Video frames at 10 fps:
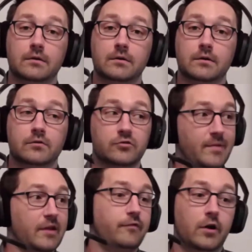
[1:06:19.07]
to make
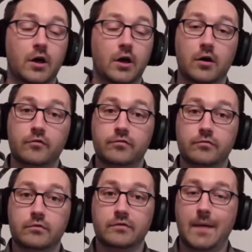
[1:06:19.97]
fun of
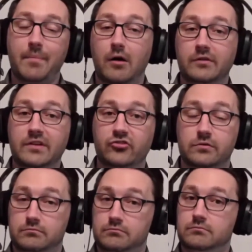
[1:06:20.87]
that politician,
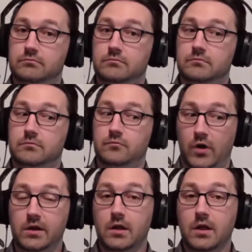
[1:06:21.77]

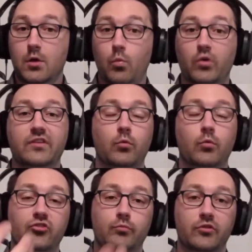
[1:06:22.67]
right?
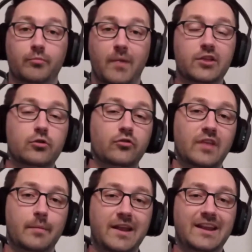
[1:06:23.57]
Was my use of
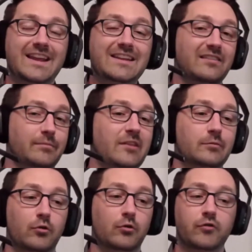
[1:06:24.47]
that painting
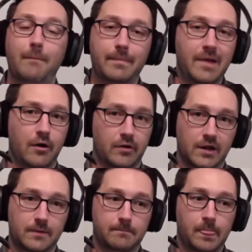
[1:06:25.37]
indispensable from my parody,
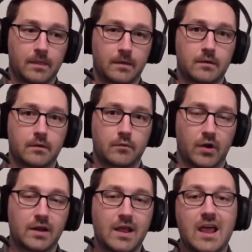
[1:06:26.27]

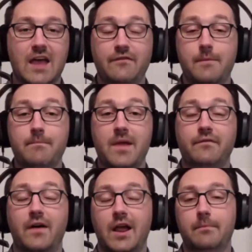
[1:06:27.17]
right? If
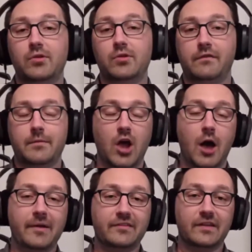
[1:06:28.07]
I'm
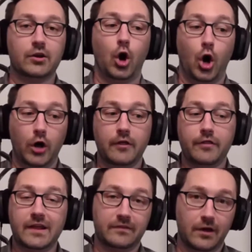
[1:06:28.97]
commenting on the
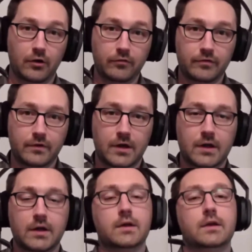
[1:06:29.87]
thing itself,
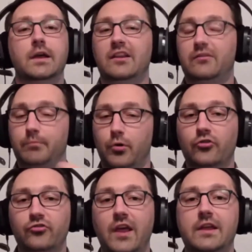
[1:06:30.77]
it is per
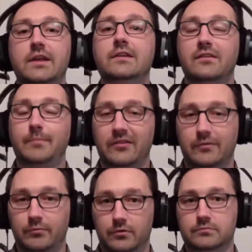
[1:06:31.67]
se
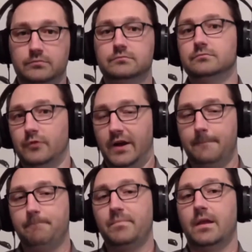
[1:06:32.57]
indispensable, right?
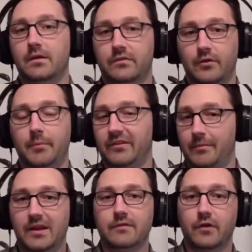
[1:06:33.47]
So because I'm
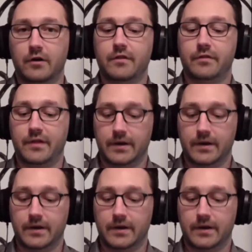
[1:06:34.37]
making fun of the thing.